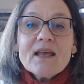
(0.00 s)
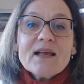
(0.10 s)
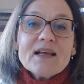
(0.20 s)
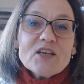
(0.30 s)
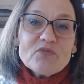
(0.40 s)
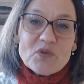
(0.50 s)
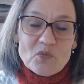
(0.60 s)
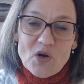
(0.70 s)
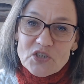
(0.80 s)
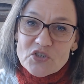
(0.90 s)
If you
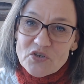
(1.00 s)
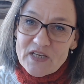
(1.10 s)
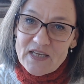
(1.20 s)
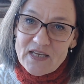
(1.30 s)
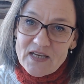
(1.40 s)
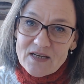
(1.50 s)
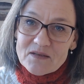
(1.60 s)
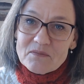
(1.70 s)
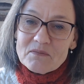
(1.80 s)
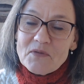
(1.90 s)
want to hear
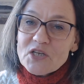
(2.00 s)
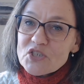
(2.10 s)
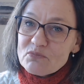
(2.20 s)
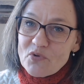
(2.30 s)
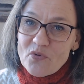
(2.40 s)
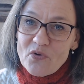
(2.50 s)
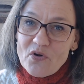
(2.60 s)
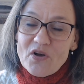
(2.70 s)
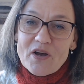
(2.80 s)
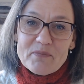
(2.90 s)
much
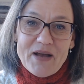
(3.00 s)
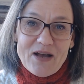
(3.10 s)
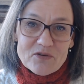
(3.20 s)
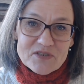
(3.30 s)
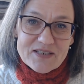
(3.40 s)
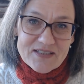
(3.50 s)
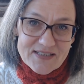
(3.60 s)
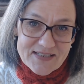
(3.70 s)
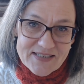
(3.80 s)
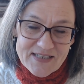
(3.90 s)
more about
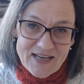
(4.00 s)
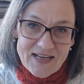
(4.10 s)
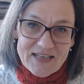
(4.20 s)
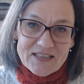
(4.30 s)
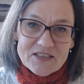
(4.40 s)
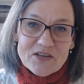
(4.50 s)
this design,